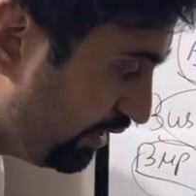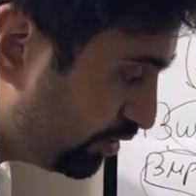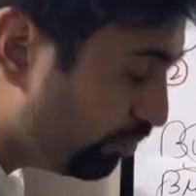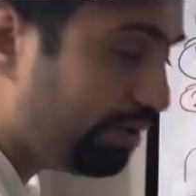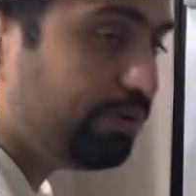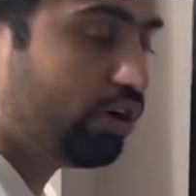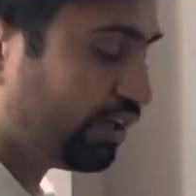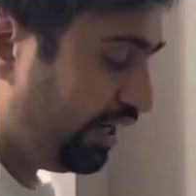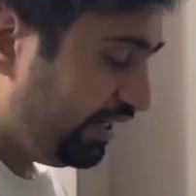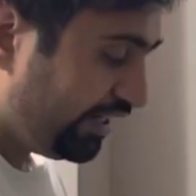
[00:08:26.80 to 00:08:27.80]
So maybe your
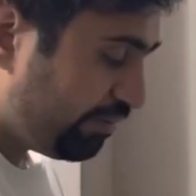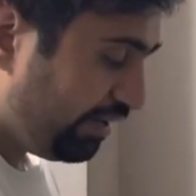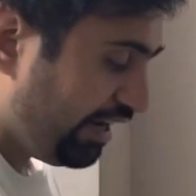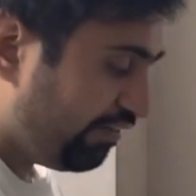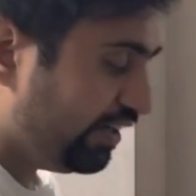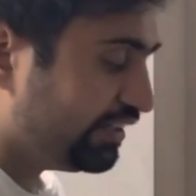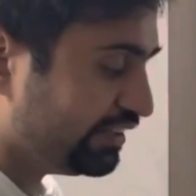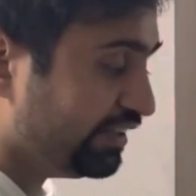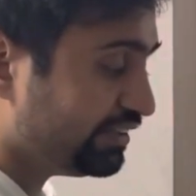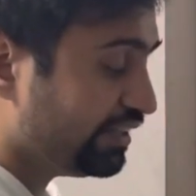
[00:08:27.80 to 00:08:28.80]
current engagement level is
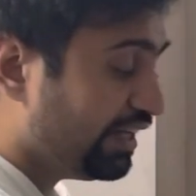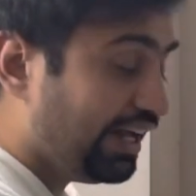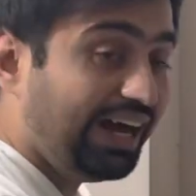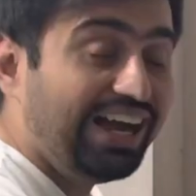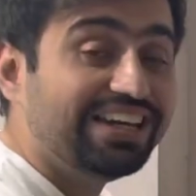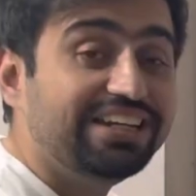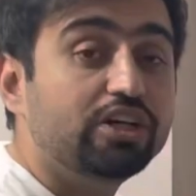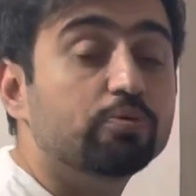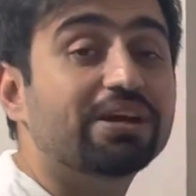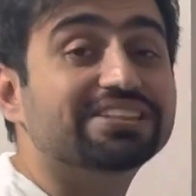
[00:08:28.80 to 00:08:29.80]
this. I need
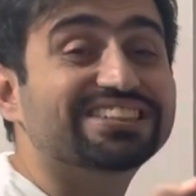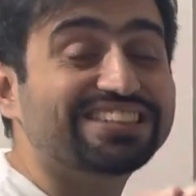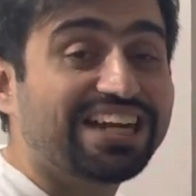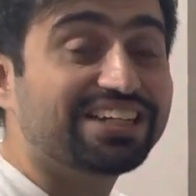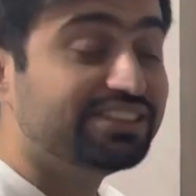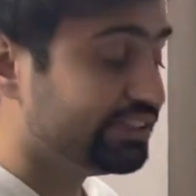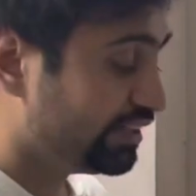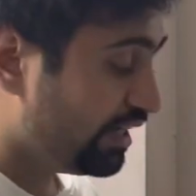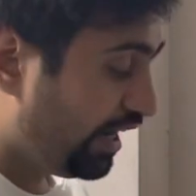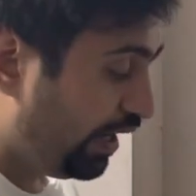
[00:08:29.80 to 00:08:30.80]
to make strategies
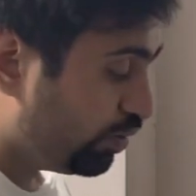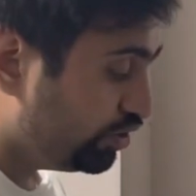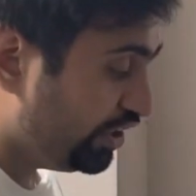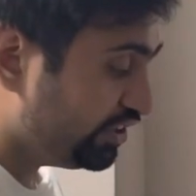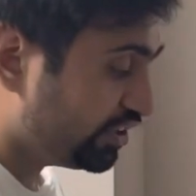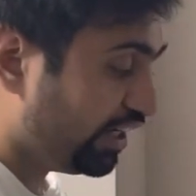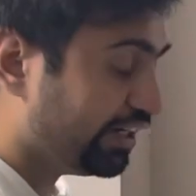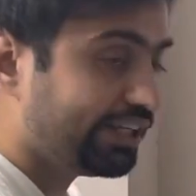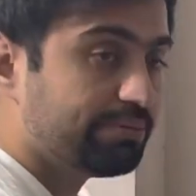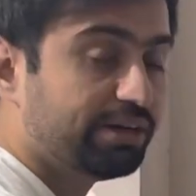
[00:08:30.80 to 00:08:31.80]
how to change current
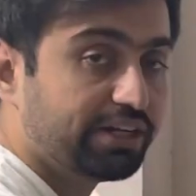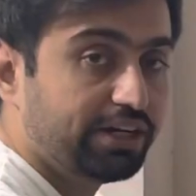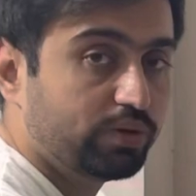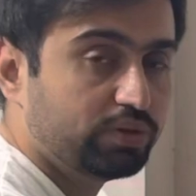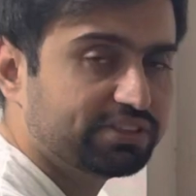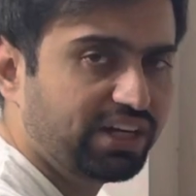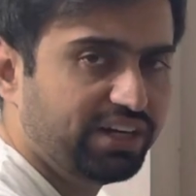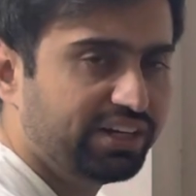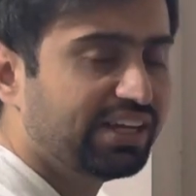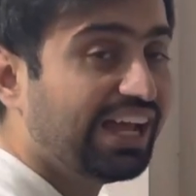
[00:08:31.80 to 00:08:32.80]
engagement into desired.
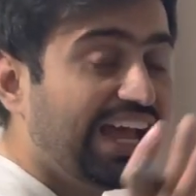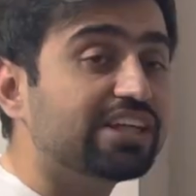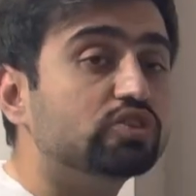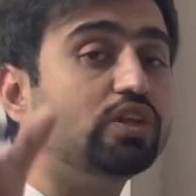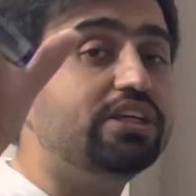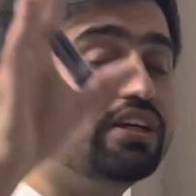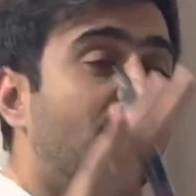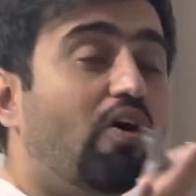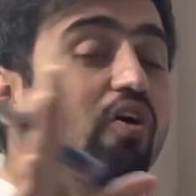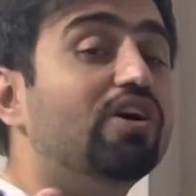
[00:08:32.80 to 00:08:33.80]
Actually,
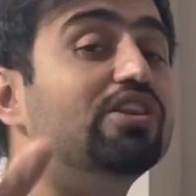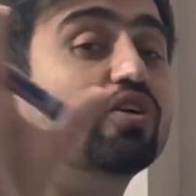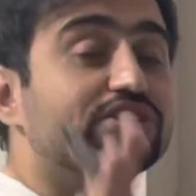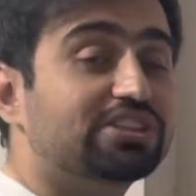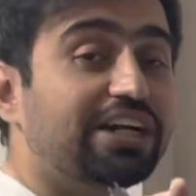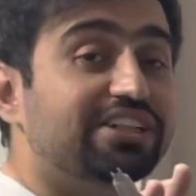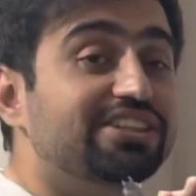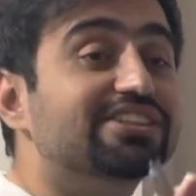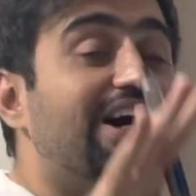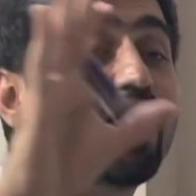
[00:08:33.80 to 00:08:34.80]
all those
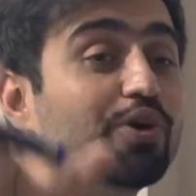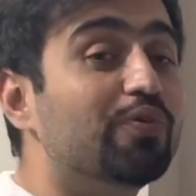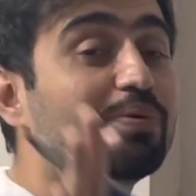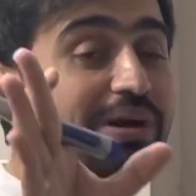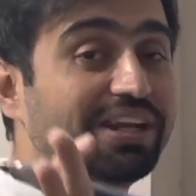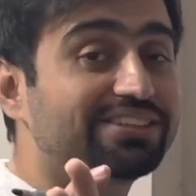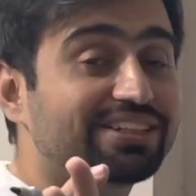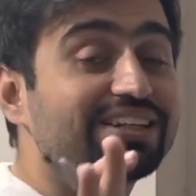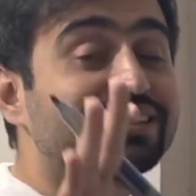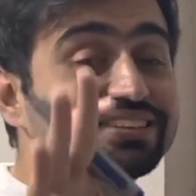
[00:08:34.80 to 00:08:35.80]
strategies how you will manage,
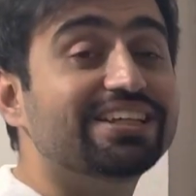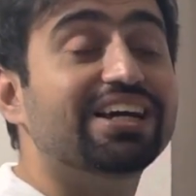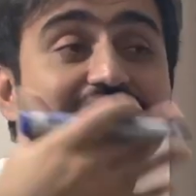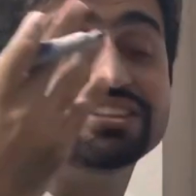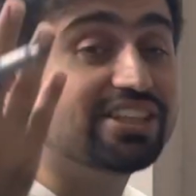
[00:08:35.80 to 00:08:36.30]
they are